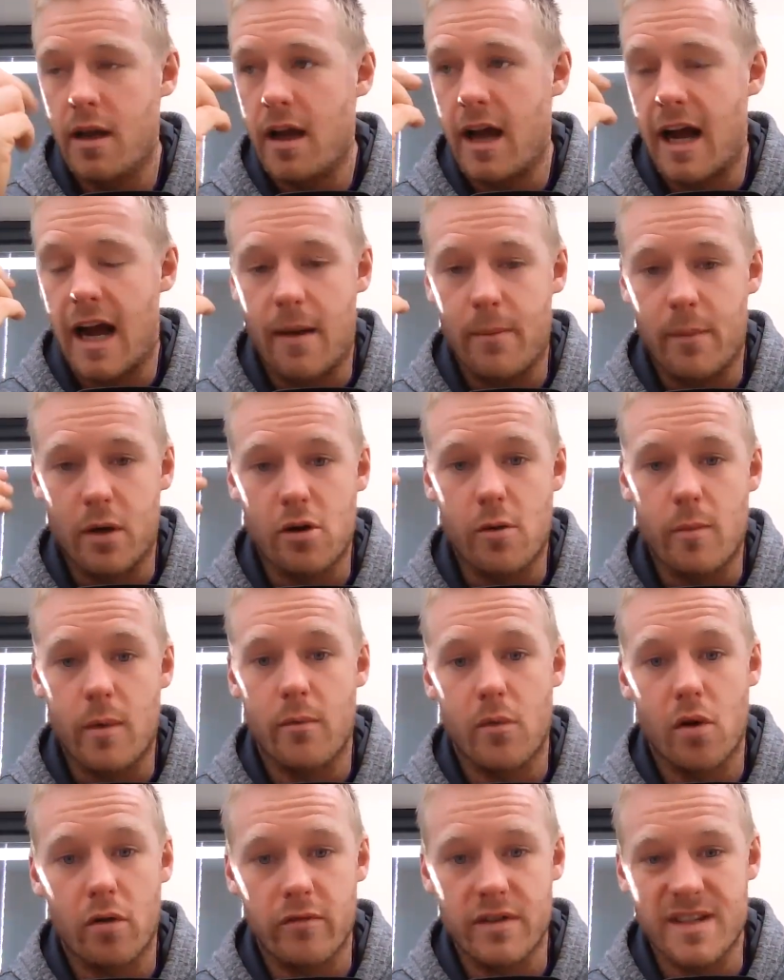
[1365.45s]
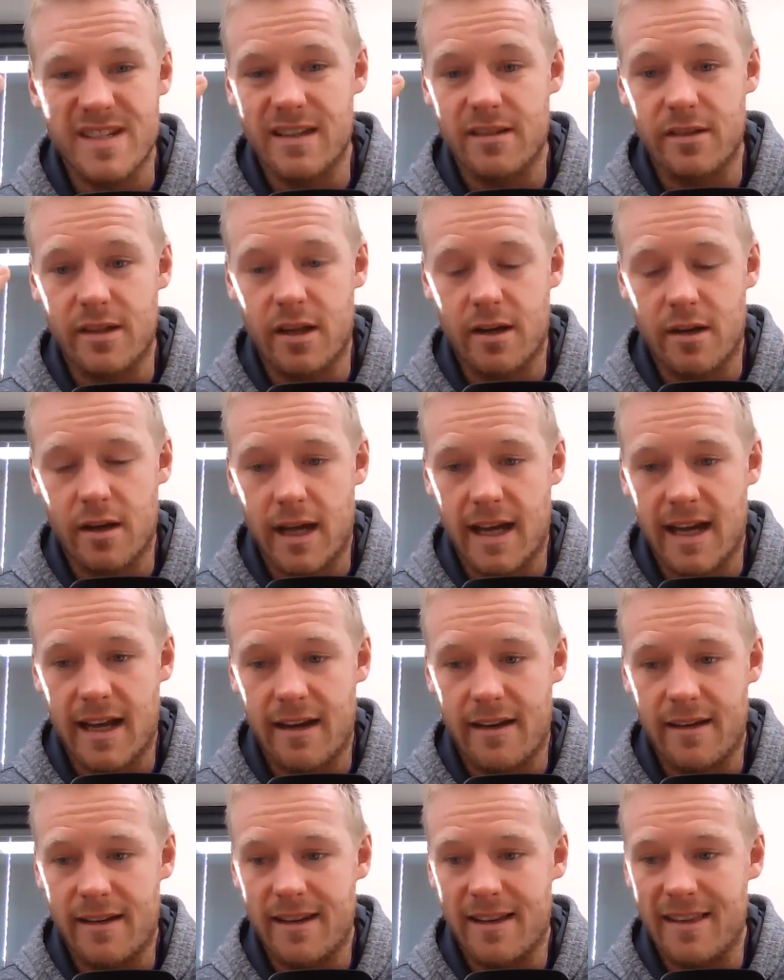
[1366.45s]
and becoming more resilient
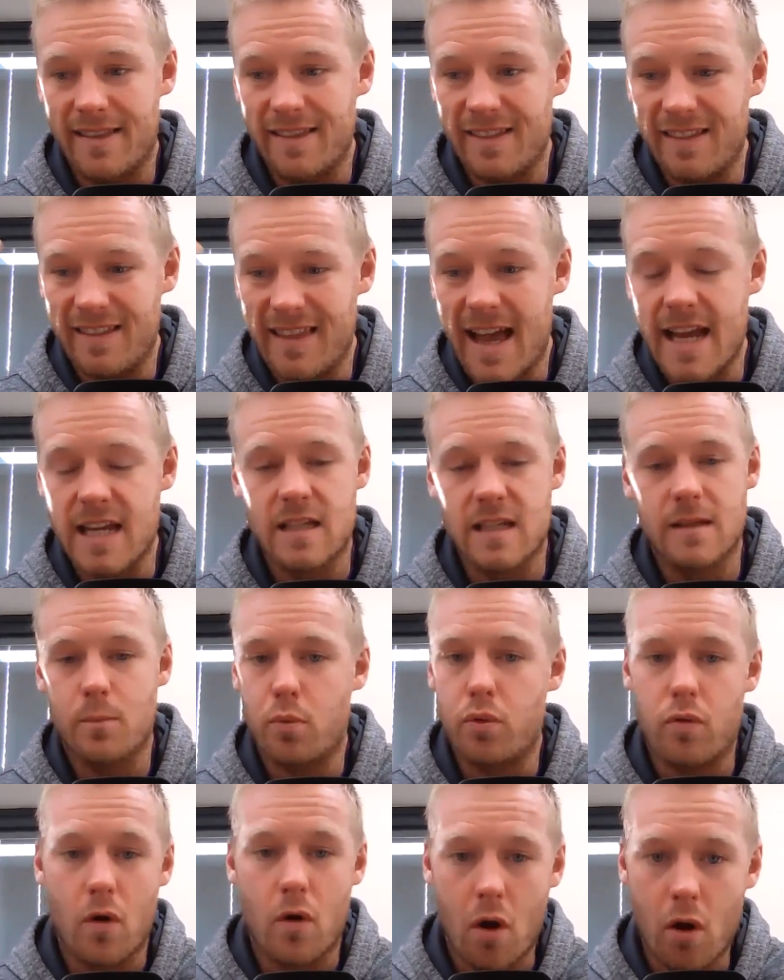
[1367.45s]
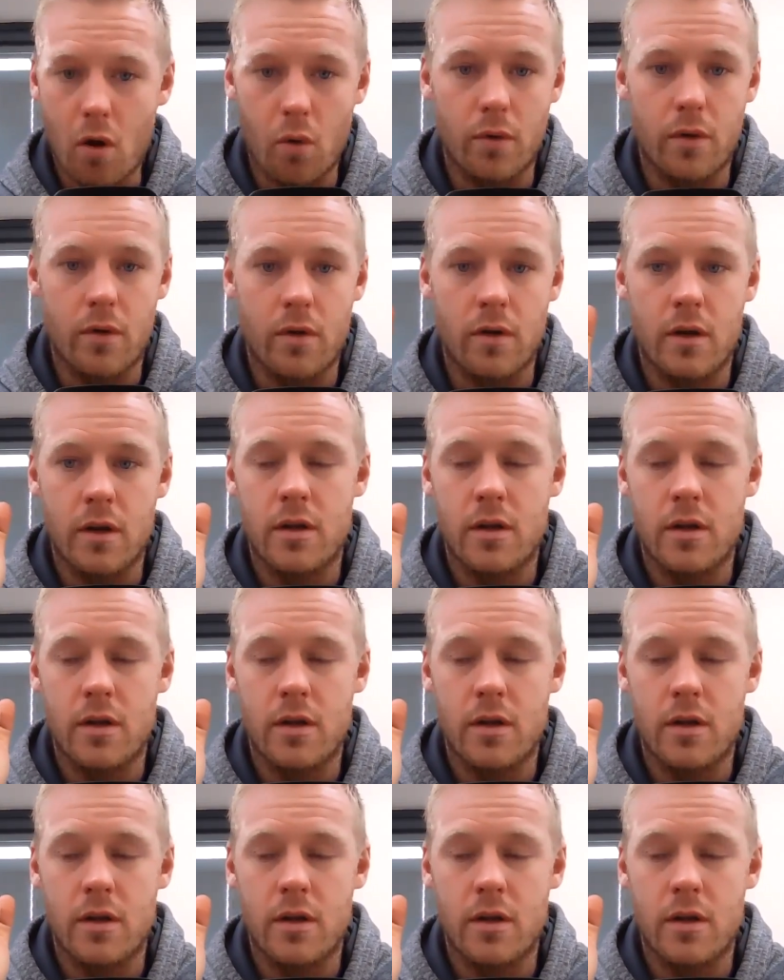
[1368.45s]
and less prone